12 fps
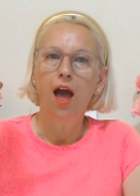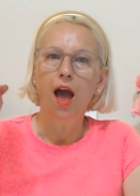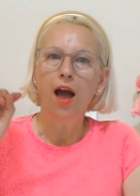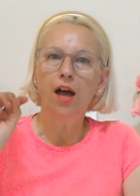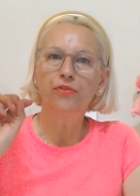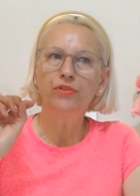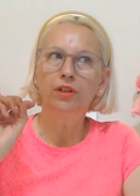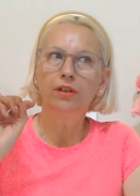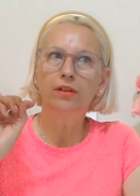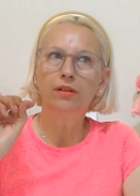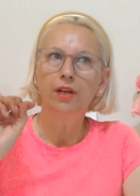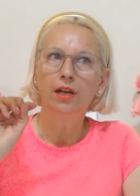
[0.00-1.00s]

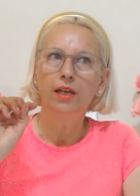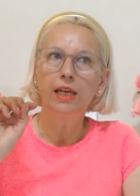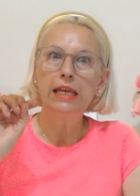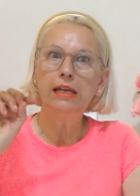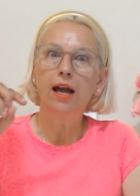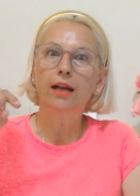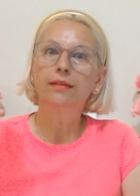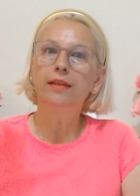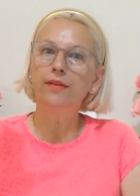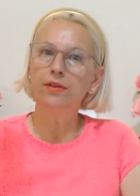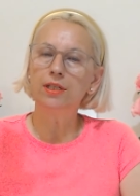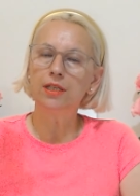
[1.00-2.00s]
after
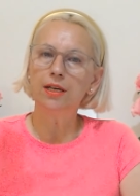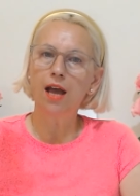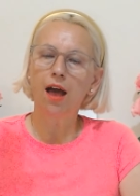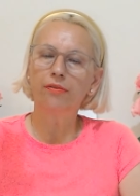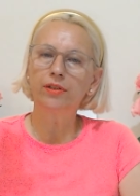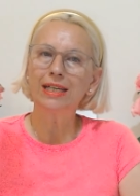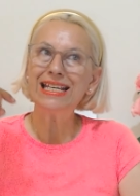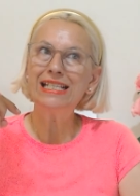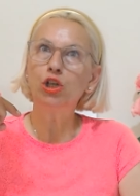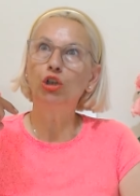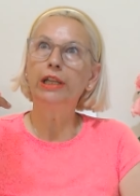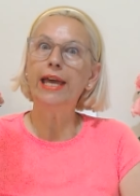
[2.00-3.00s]
inactivity, after
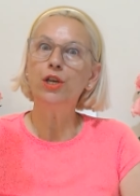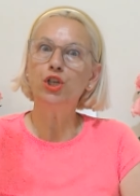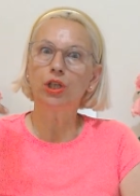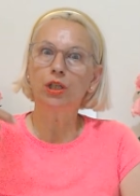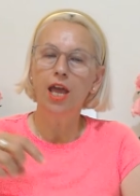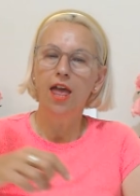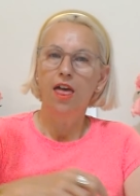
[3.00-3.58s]
isolation,